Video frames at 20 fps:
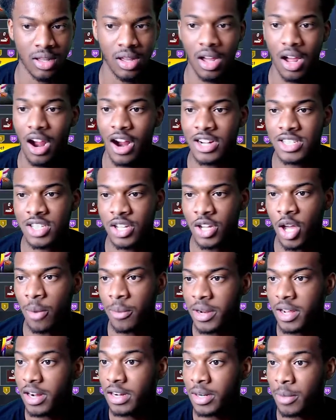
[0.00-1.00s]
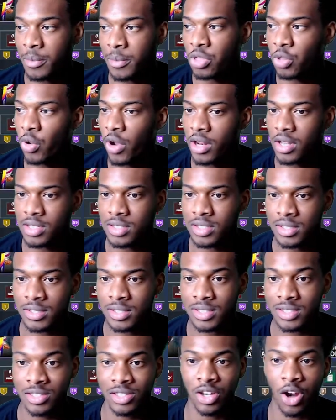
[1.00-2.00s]
Alright, so coming in at number 3 on this list
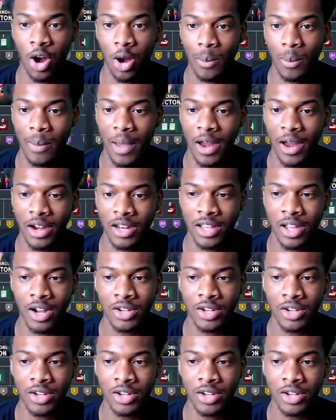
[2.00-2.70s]
is Dark Matter DeAndre